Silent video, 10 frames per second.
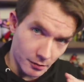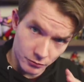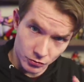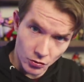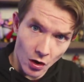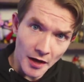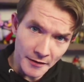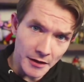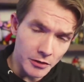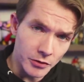drawing
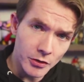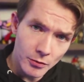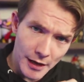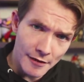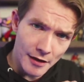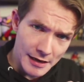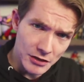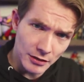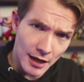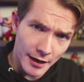that you do,
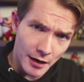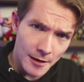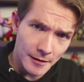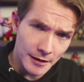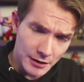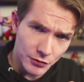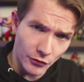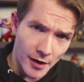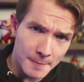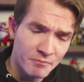each line art in each
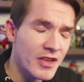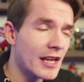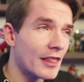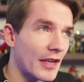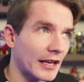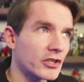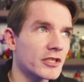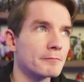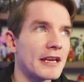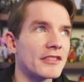frame, that can
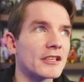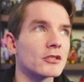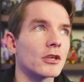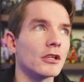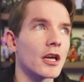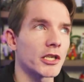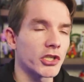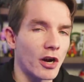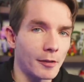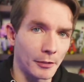just make things look a lot
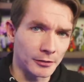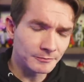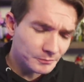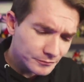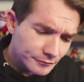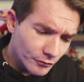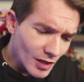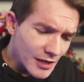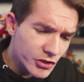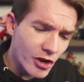sharper.
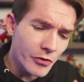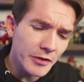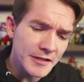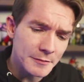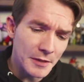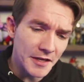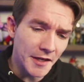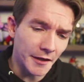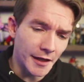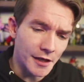Generally
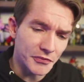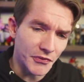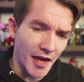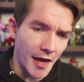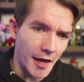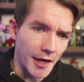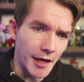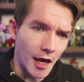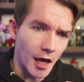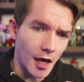speaking, if
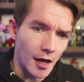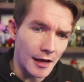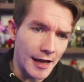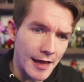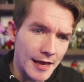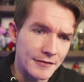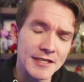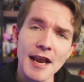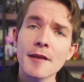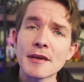it's
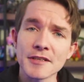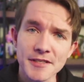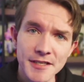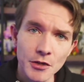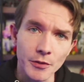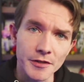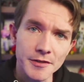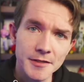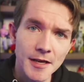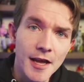an animated
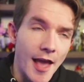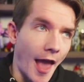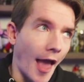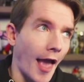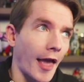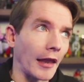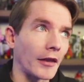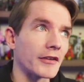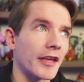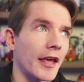sequence
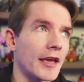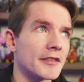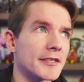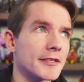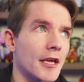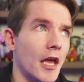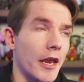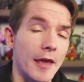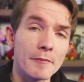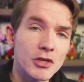and it's an
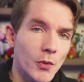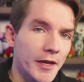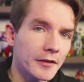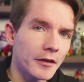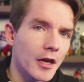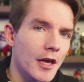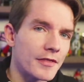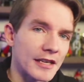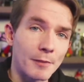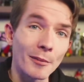in-between,
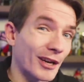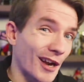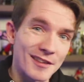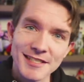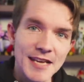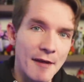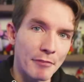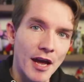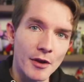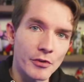that's probably gonna snap
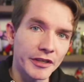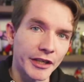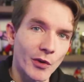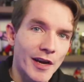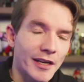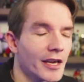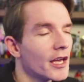by really quick.